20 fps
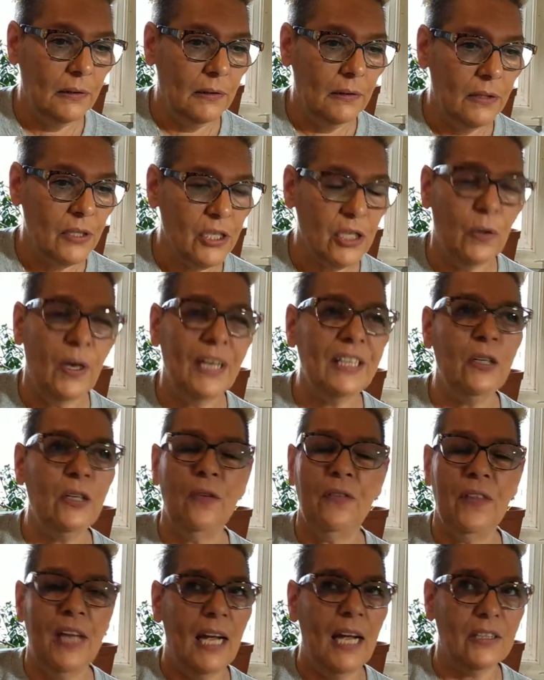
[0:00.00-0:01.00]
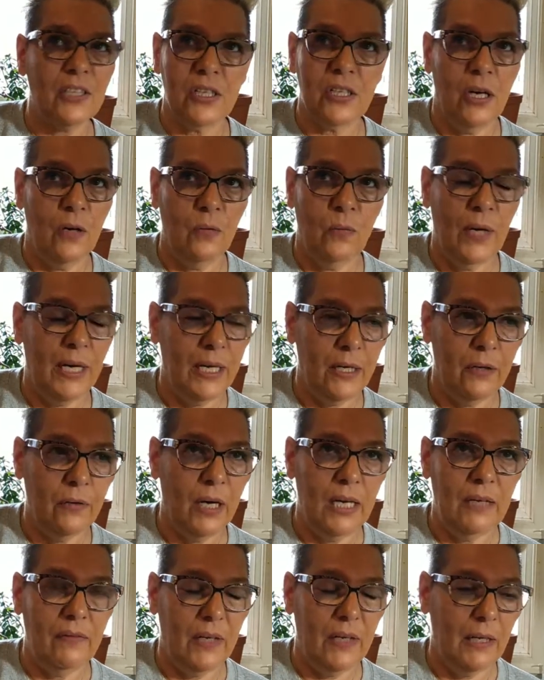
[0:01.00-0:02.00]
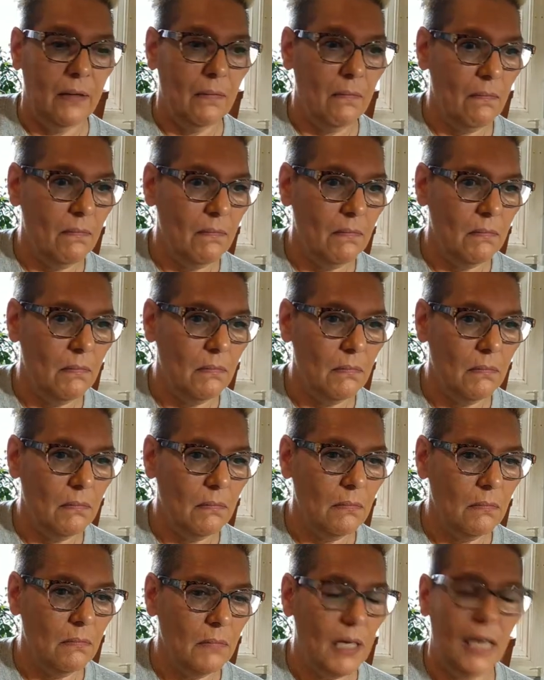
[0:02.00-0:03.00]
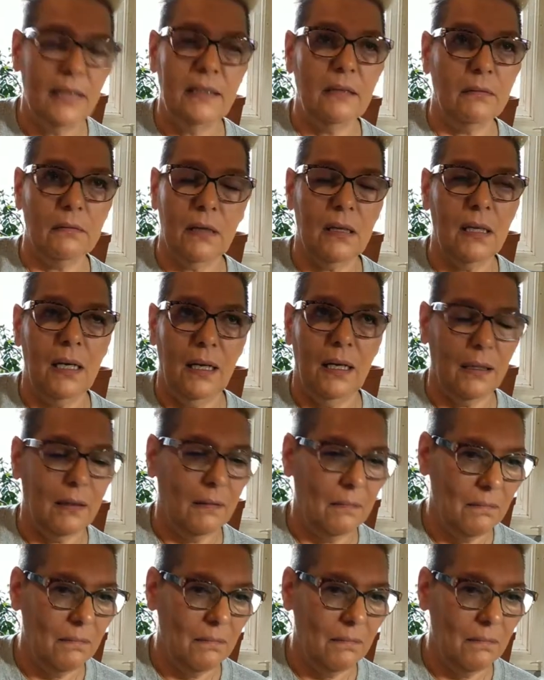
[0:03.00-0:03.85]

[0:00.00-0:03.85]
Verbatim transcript: So I know that's not white gravy. I don't think.